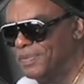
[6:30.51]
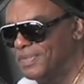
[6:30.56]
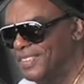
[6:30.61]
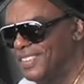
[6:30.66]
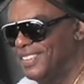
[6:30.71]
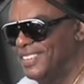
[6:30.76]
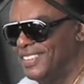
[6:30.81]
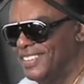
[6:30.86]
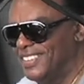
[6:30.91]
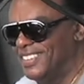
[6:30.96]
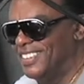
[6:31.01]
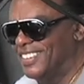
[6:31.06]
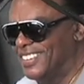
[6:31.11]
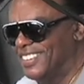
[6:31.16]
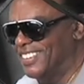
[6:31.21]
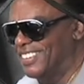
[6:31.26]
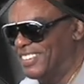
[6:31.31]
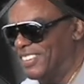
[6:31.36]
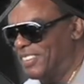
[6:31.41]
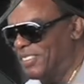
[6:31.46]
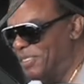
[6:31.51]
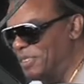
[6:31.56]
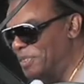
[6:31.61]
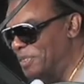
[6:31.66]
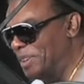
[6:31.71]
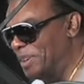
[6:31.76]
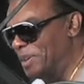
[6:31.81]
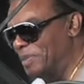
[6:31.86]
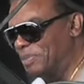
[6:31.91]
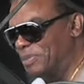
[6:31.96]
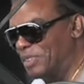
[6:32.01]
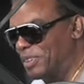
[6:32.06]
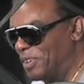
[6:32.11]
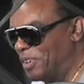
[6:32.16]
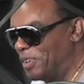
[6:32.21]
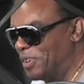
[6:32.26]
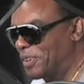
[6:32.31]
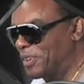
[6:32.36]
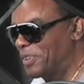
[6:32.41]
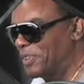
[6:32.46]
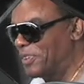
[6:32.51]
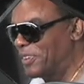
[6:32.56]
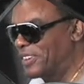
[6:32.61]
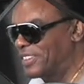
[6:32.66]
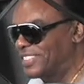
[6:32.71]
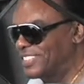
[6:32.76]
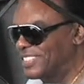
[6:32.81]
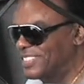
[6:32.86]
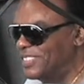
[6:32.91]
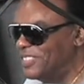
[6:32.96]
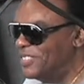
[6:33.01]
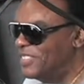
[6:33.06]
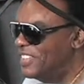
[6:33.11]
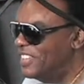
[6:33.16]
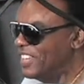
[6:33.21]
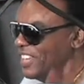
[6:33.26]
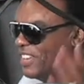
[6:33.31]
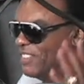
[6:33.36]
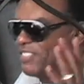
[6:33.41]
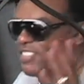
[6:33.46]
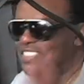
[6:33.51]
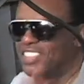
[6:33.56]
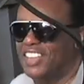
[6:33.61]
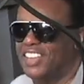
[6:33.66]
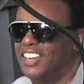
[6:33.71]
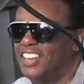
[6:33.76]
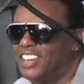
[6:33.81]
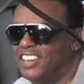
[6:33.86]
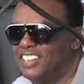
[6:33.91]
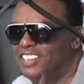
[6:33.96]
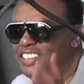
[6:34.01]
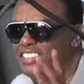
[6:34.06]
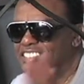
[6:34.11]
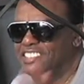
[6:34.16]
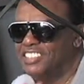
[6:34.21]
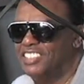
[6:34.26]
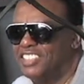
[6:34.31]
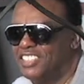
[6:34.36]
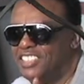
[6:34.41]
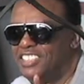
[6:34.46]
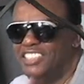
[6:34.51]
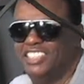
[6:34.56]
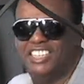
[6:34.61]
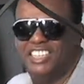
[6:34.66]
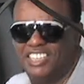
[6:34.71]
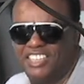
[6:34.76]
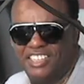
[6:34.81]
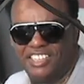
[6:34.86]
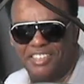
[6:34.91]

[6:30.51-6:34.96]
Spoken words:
up to all cartoons, everything that Disney did.